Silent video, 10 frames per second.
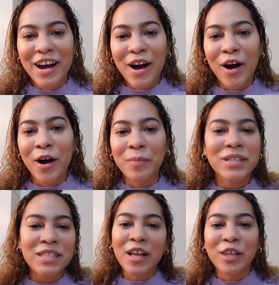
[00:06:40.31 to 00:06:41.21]

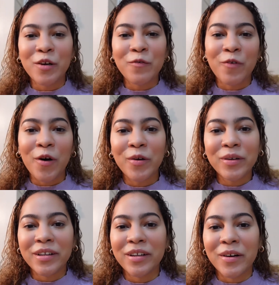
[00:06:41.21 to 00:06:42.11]
It's not their
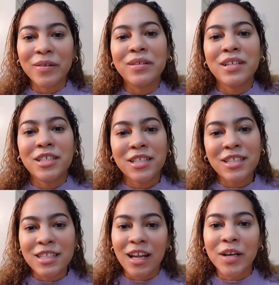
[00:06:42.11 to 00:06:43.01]
fault, you know, it's
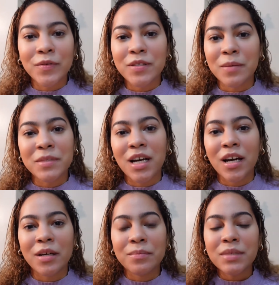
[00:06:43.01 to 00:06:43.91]
just life
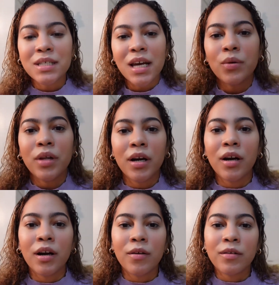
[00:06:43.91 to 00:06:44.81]
sometimes. So
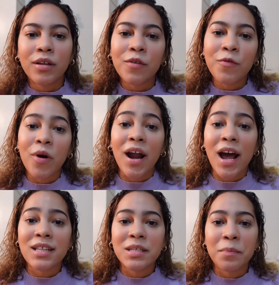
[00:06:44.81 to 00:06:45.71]
therefore I
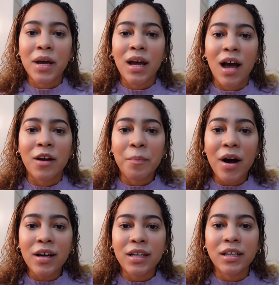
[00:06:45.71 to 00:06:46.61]
had to pay out of
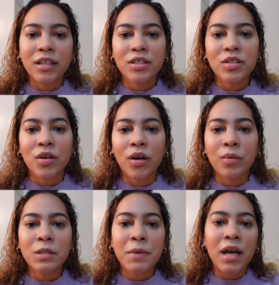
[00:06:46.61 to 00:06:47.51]
pocket. So I
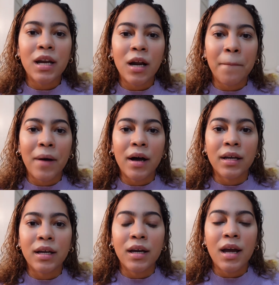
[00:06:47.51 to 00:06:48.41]
was paying out of
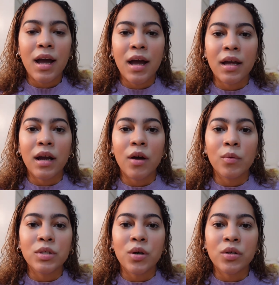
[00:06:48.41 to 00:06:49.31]
pocket, and I
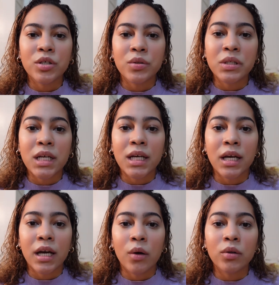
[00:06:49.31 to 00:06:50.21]
was also
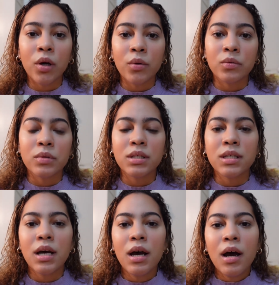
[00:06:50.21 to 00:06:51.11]
taking out loans.